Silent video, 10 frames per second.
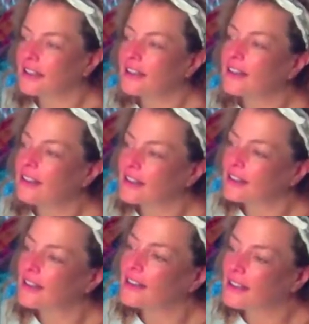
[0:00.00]
I was
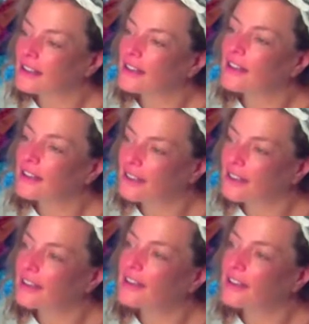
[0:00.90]
the
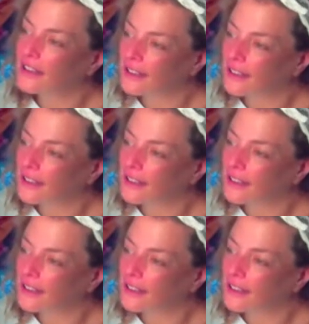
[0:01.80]
misunderstanding there.